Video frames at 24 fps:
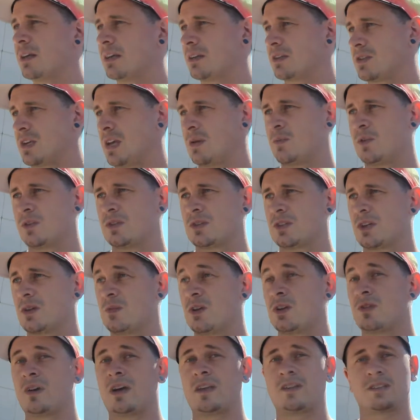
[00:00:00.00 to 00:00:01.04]
Like skateboarding's going
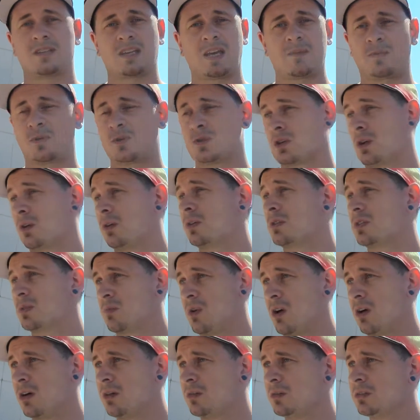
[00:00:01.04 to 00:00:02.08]
to be great. Skateboarding's going on
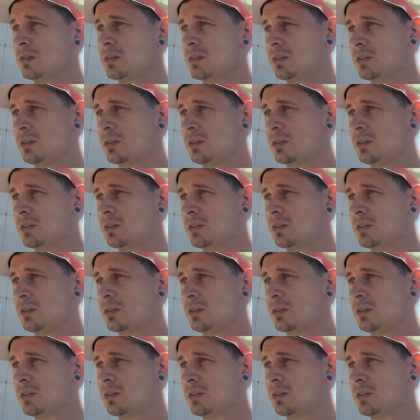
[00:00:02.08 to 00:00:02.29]
tomorrow.